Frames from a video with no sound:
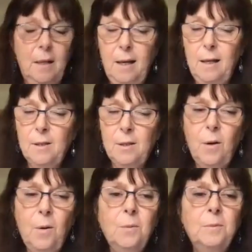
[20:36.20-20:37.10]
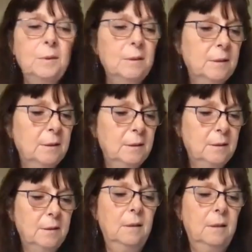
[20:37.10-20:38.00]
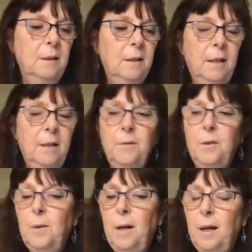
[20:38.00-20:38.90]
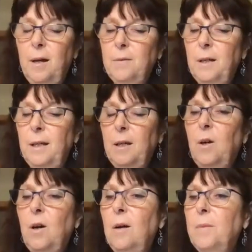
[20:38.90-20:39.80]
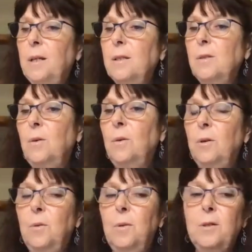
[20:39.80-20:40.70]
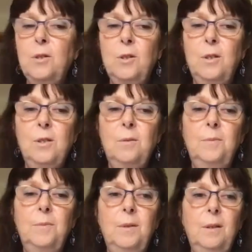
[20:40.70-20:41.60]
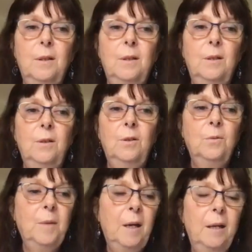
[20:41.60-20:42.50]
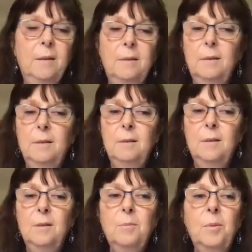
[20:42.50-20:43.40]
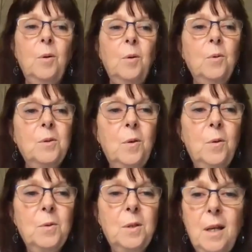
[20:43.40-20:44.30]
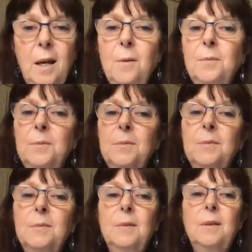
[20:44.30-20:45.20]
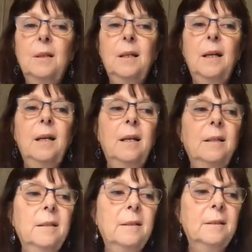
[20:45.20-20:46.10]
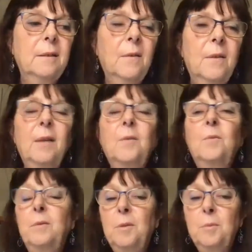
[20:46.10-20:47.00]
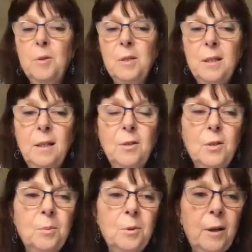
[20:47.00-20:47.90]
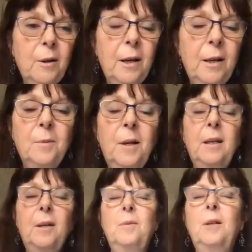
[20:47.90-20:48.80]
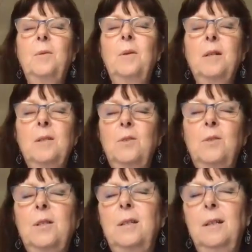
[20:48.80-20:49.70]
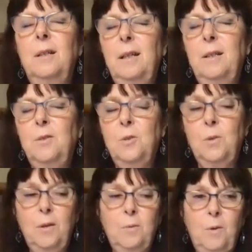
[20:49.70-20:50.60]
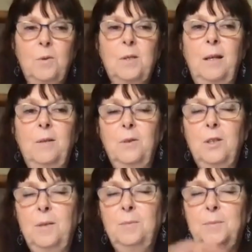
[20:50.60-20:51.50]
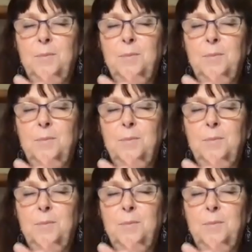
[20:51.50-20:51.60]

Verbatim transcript: And so, if you have any comments or questions, you may pose those now. And then we will proceed to prayer and Reiki requests. Just enjoy the rose energy